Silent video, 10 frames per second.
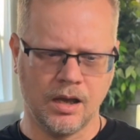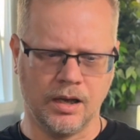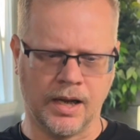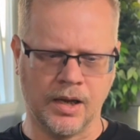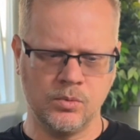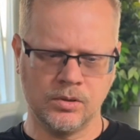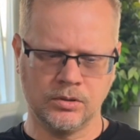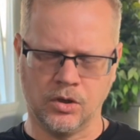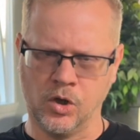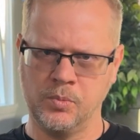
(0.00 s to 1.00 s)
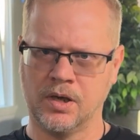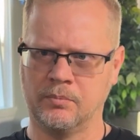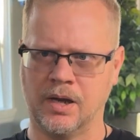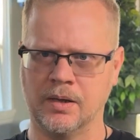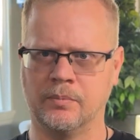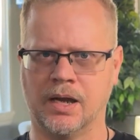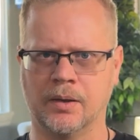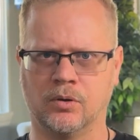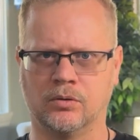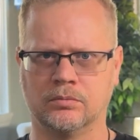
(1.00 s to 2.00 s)
I will open up my
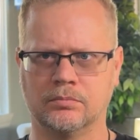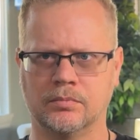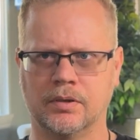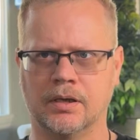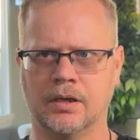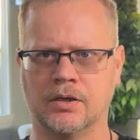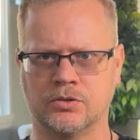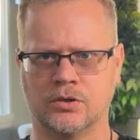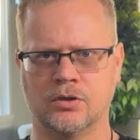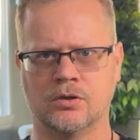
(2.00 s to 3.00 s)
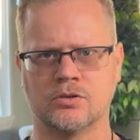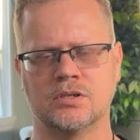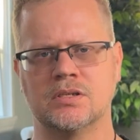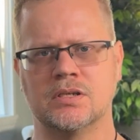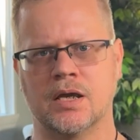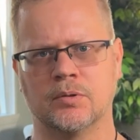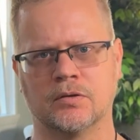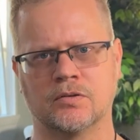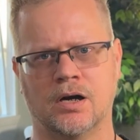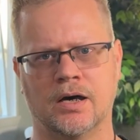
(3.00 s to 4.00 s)
Bible and turn to the table
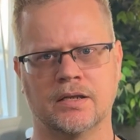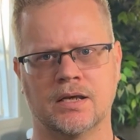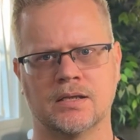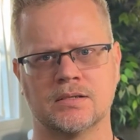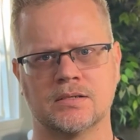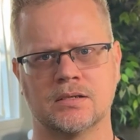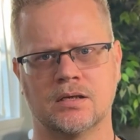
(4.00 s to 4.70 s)
of contents